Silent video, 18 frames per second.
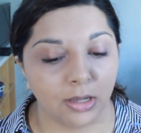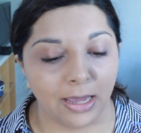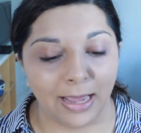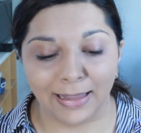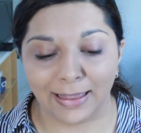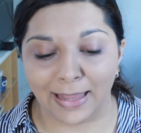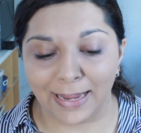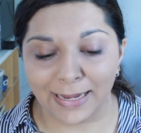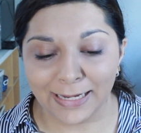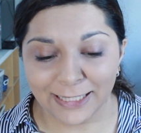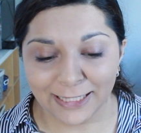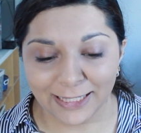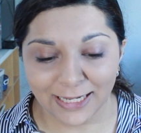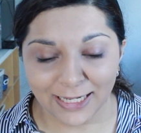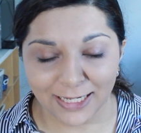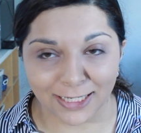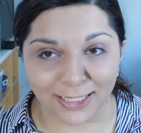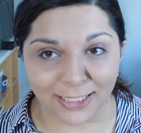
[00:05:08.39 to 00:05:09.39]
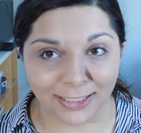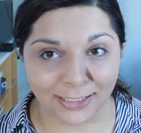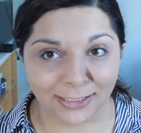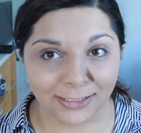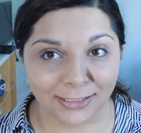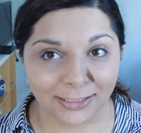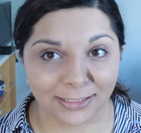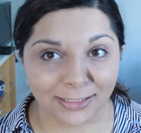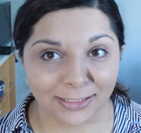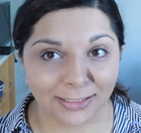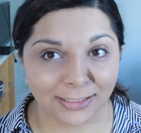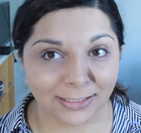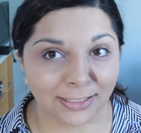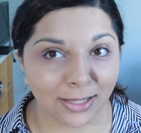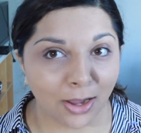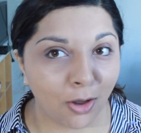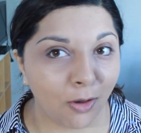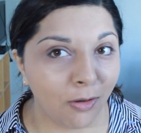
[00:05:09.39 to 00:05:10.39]
I like this.
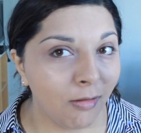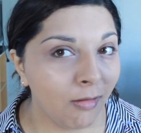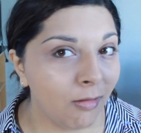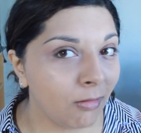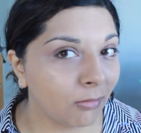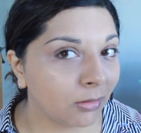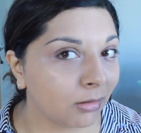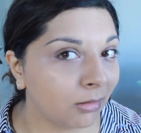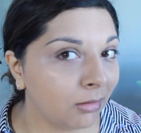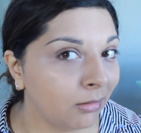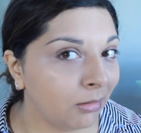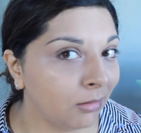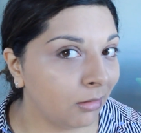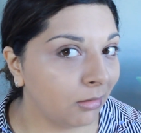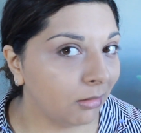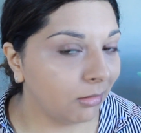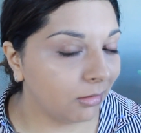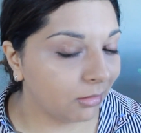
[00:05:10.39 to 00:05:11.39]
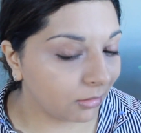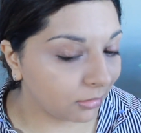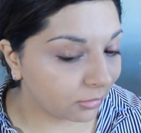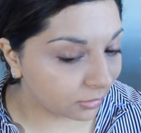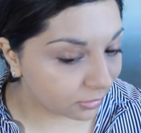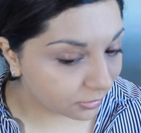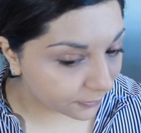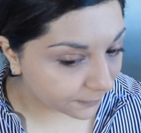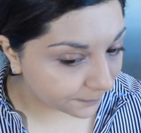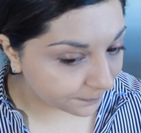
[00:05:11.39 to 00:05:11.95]
Oh, girl.